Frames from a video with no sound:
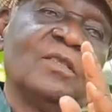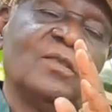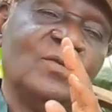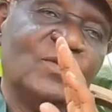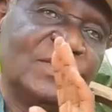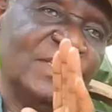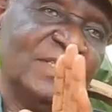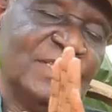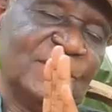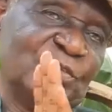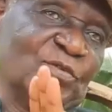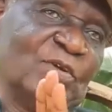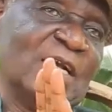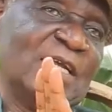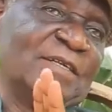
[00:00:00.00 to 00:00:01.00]
you see
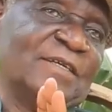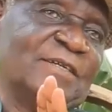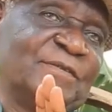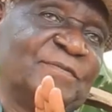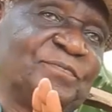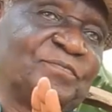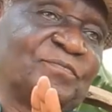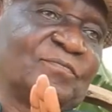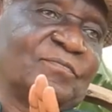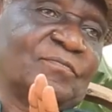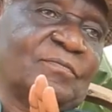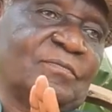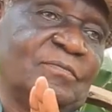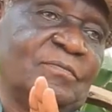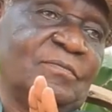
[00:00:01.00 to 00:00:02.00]
this Uganda?
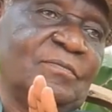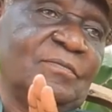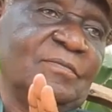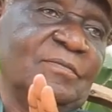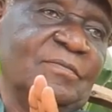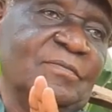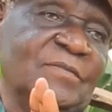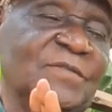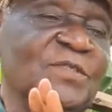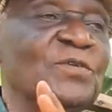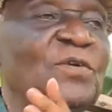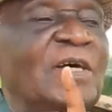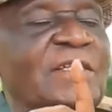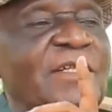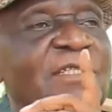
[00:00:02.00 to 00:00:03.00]

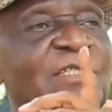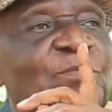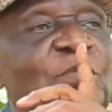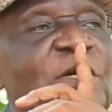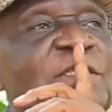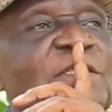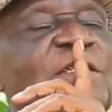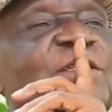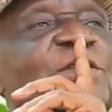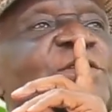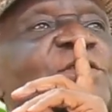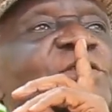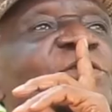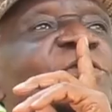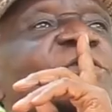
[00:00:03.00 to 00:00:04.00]
Uganda is passing
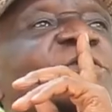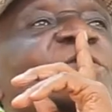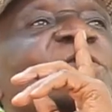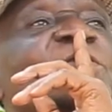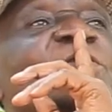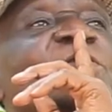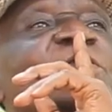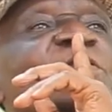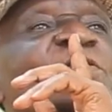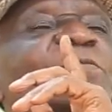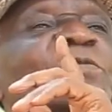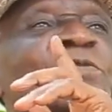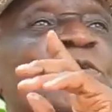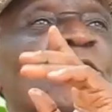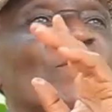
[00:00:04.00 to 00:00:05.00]
through
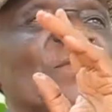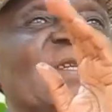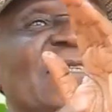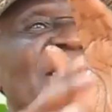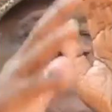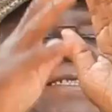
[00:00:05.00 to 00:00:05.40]
so many